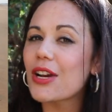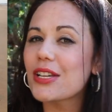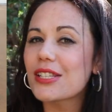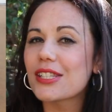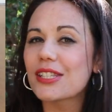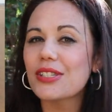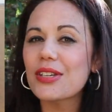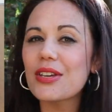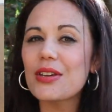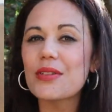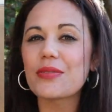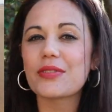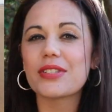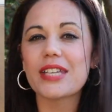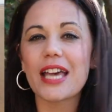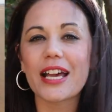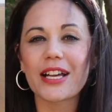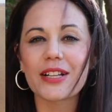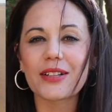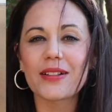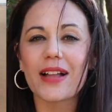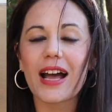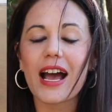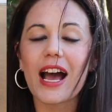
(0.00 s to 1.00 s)
and surf
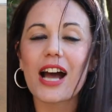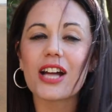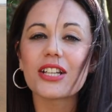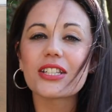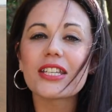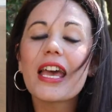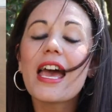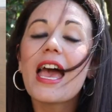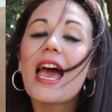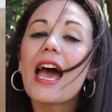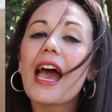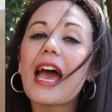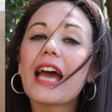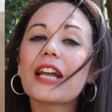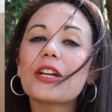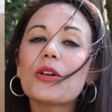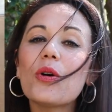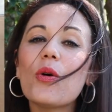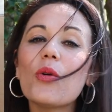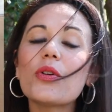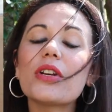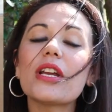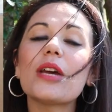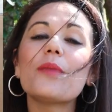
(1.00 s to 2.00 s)
tackle out and
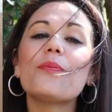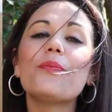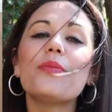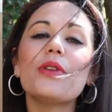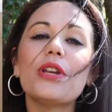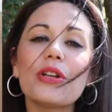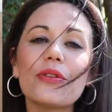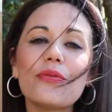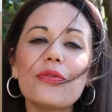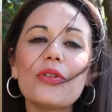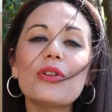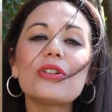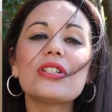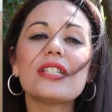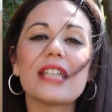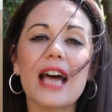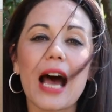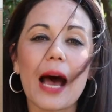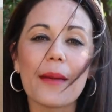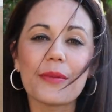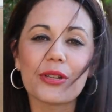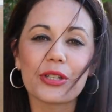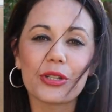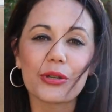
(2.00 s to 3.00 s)
caught a beautiful
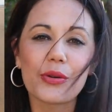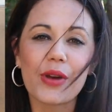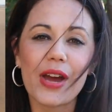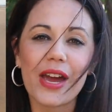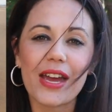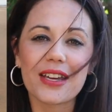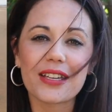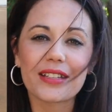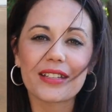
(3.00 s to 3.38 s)
diamond ray.